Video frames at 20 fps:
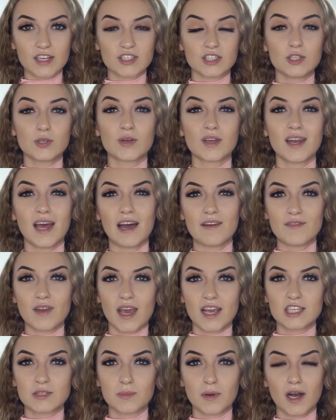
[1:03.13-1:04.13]
so you can have
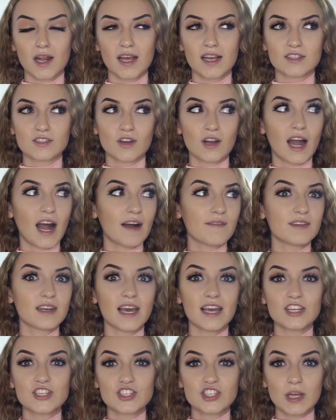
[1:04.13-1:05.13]
nice products or have
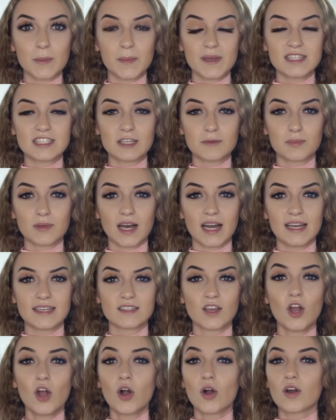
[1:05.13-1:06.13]
nice shipping supplies
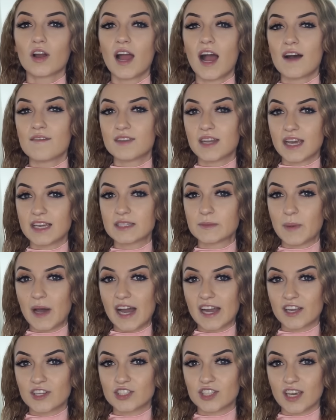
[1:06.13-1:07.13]
or have nice
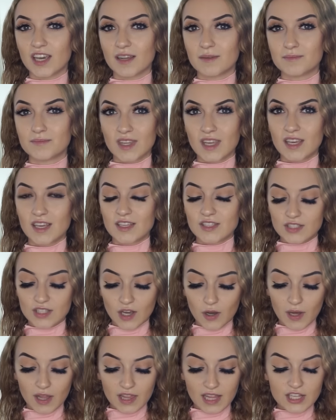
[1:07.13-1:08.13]
packaging.
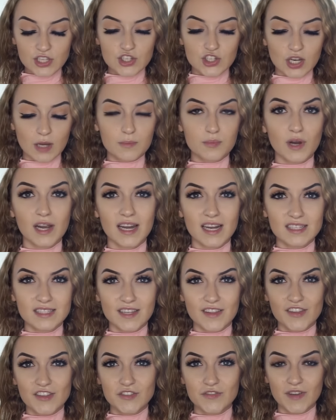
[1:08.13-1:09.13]
So let's jump right into
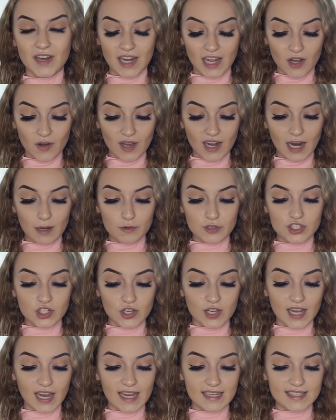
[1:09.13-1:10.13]
this video and I will show you
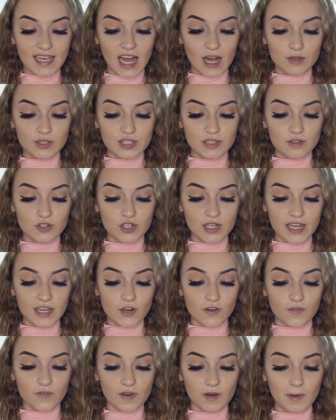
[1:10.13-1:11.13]
guys how to create
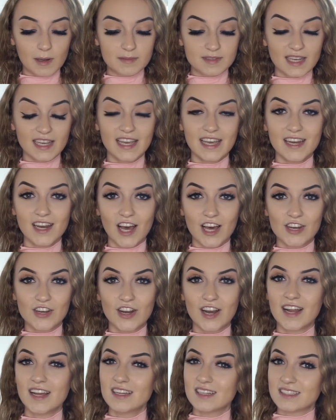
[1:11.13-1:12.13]
your free website in
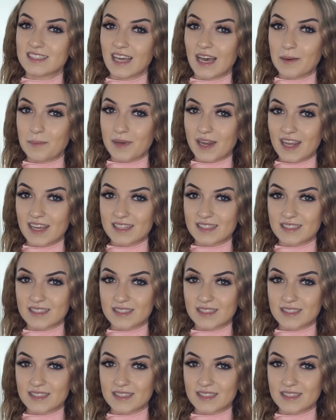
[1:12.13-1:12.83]
under 10 minutes.